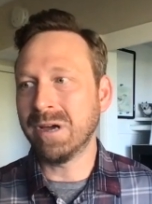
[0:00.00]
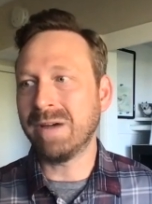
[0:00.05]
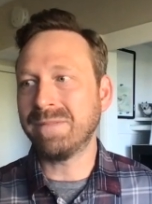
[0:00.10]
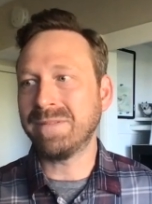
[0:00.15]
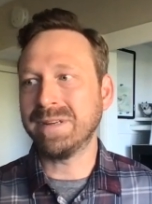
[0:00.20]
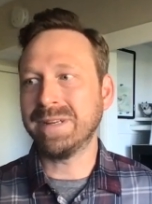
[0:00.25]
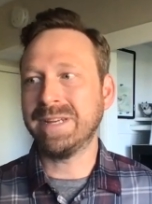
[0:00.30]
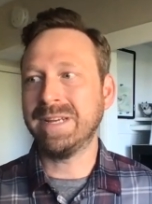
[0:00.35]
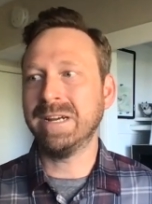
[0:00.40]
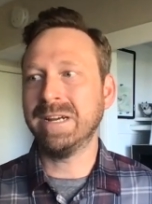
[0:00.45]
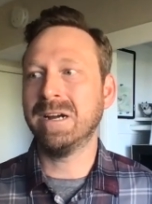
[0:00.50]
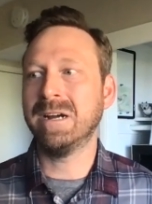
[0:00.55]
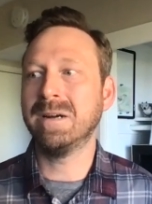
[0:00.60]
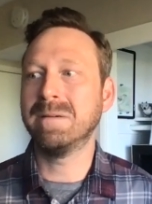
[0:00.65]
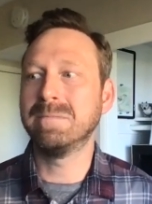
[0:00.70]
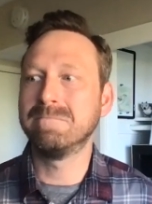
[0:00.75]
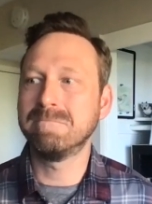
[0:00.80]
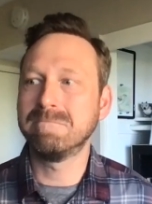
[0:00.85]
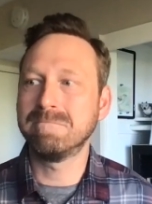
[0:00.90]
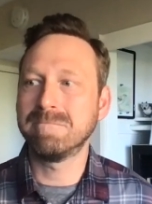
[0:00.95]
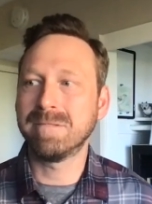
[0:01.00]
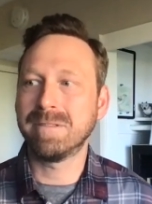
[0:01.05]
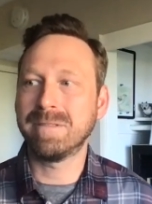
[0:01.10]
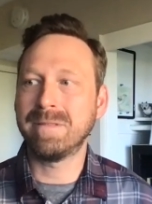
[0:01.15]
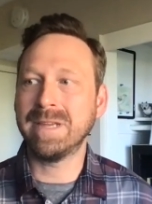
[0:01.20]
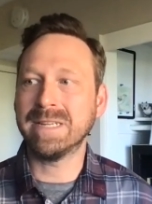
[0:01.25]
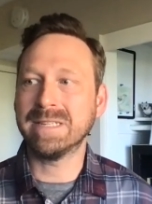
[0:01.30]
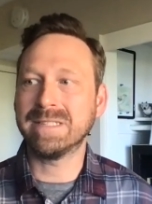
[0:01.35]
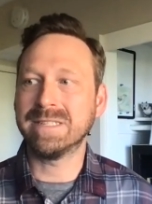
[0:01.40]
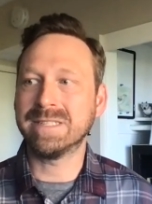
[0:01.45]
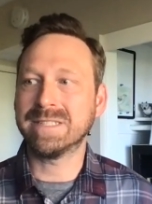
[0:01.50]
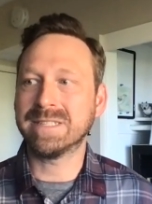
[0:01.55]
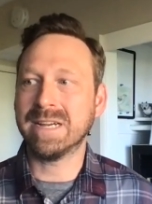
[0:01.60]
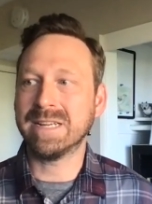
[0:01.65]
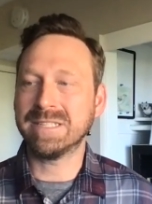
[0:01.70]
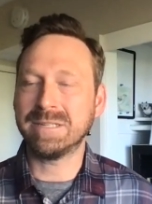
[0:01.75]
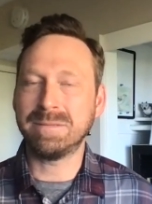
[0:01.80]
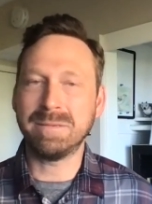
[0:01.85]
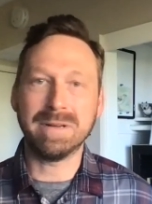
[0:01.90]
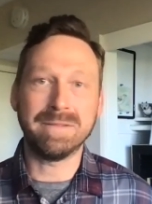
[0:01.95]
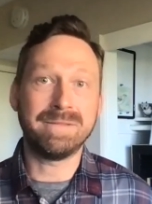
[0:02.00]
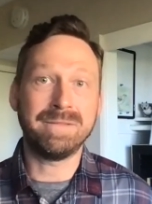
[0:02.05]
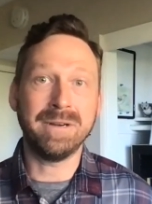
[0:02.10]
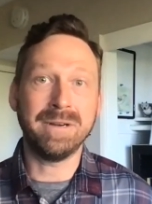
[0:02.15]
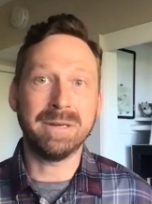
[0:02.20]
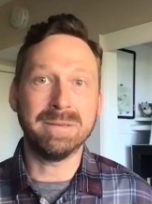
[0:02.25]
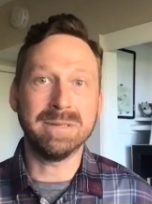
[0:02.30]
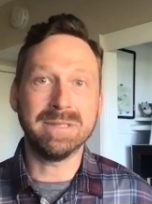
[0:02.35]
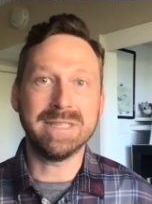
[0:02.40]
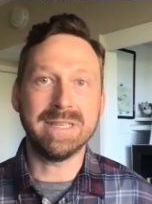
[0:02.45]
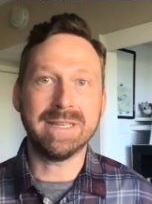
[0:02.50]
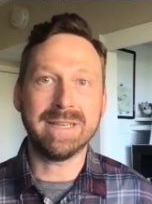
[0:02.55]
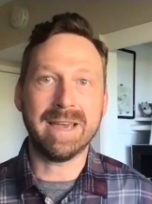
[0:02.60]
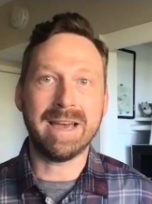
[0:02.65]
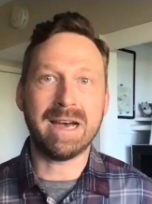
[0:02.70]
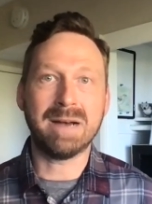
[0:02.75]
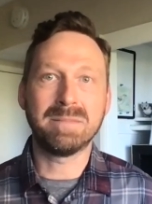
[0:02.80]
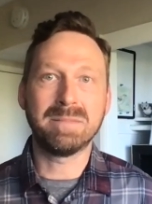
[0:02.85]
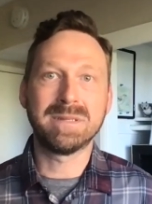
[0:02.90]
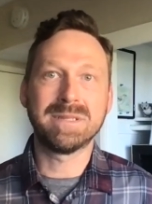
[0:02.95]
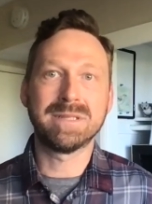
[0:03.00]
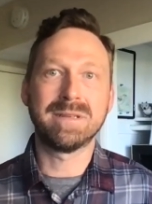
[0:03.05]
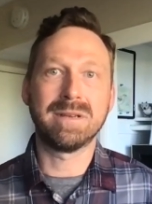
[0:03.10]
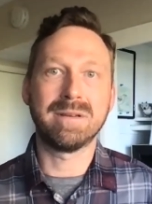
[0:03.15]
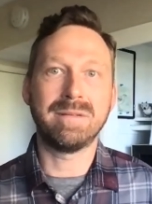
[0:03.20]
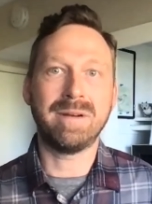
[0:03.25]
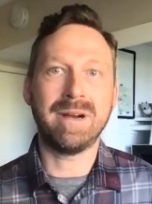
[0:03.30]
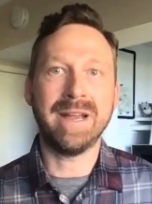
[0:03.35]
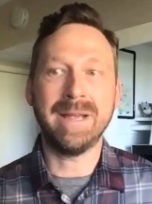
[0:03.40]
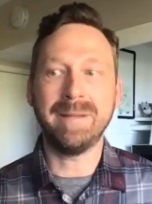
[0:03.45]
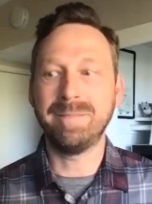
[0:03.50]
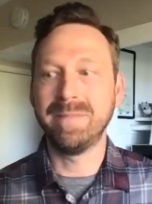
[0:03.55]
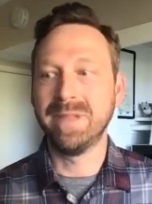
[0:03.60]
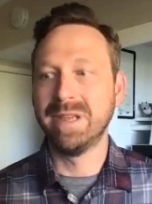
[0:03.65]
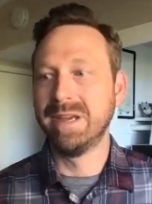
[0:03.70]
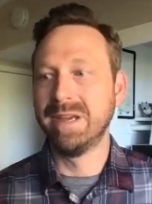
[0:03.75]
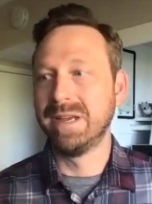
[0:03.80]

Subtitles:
often hear things discussed around frequency caps, right?